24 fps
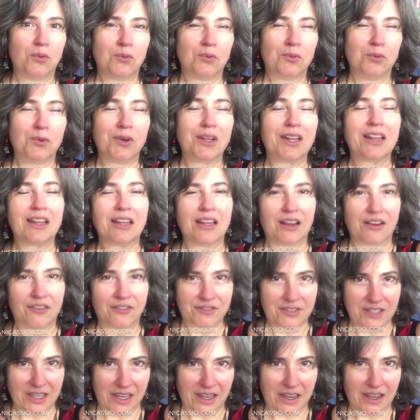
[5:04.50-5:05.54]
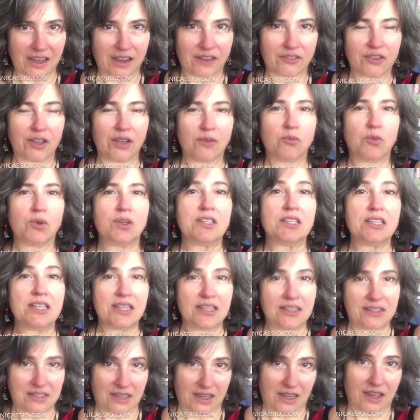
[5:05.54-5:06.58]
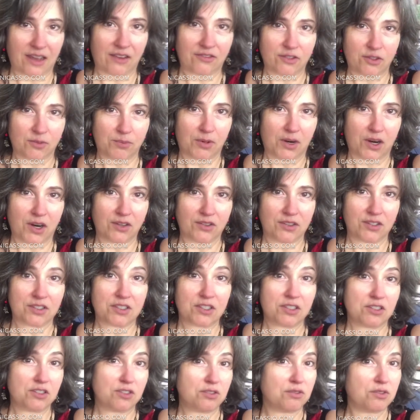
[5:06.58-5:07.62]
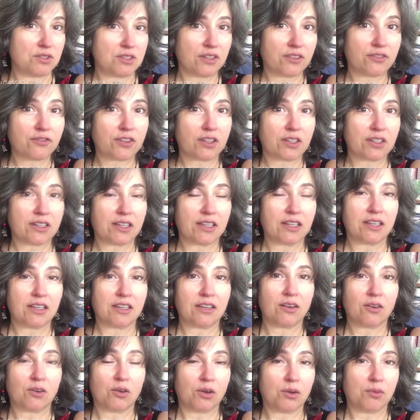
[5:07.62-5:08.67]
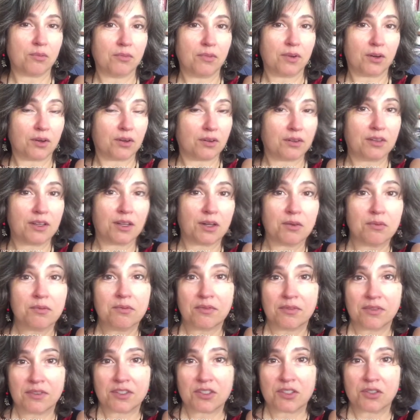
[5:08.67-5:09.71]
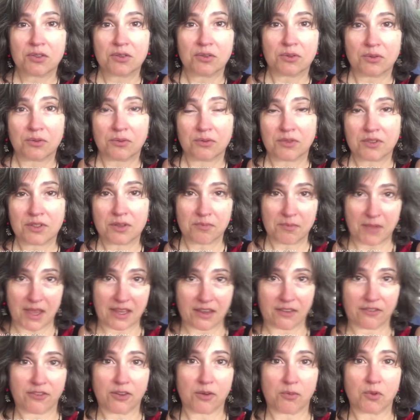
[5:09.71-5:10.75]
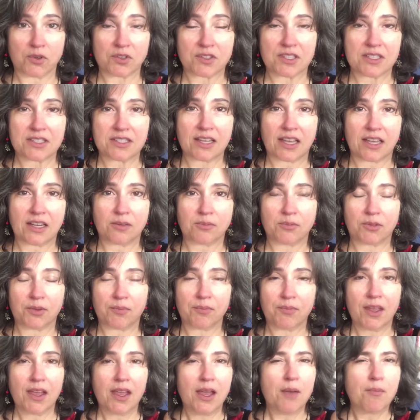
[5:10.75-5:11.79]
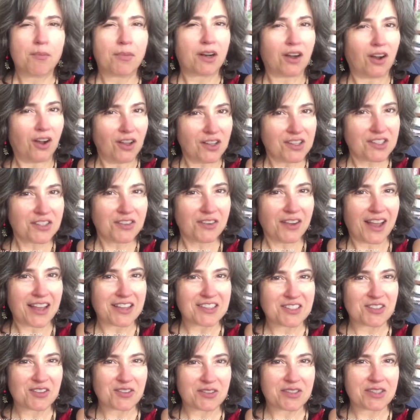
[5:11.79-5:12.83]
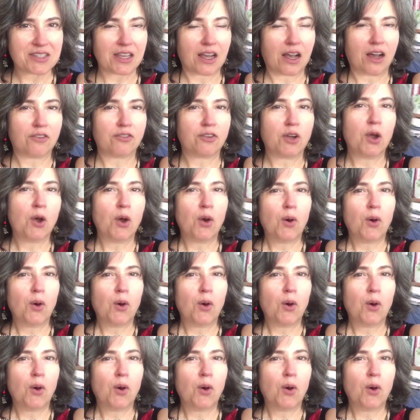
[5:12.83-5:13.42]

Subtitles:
would love to have and would need to have your partner to do differently, or to make it feel more sustainable. But also ask yourself,